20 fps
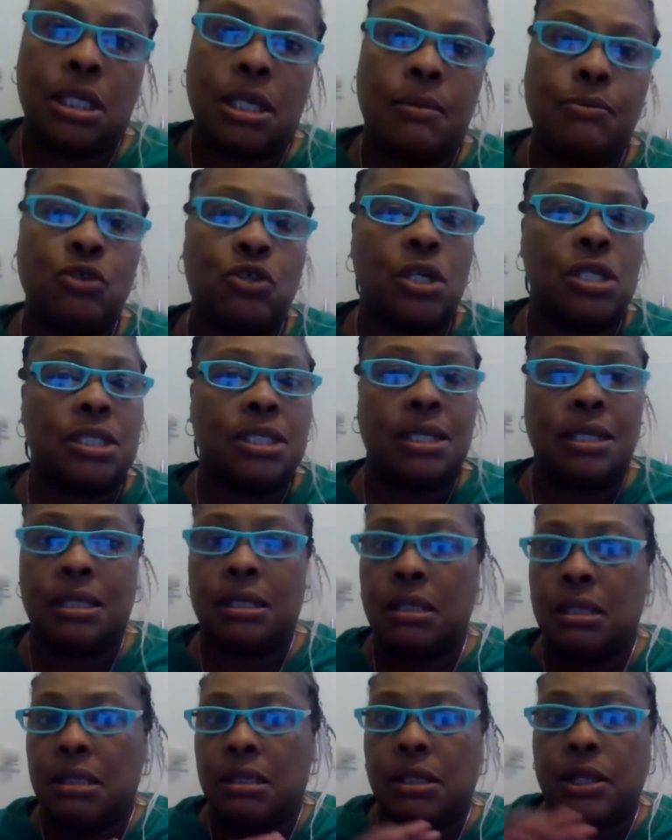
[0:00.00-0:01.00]
I'm
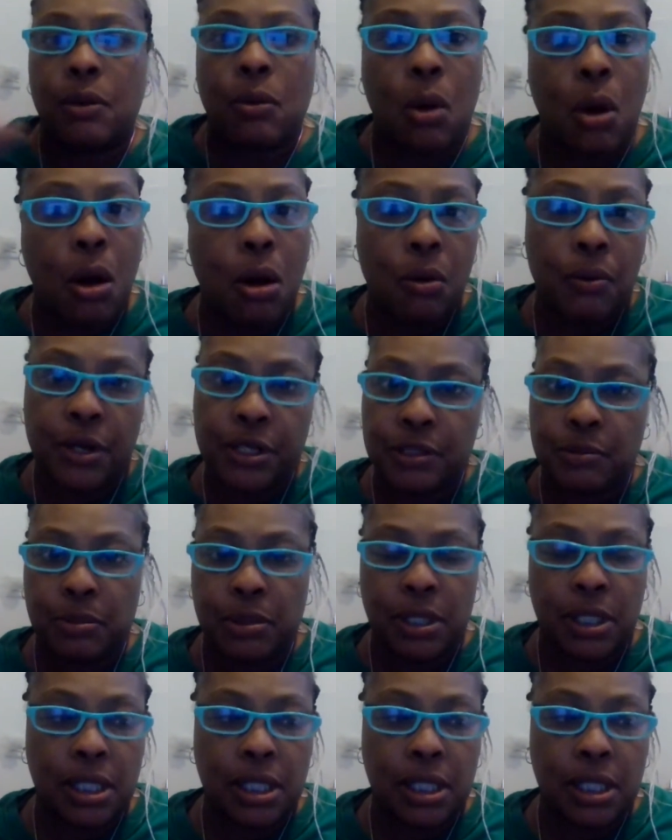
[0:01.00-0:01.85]
trusting there will always be,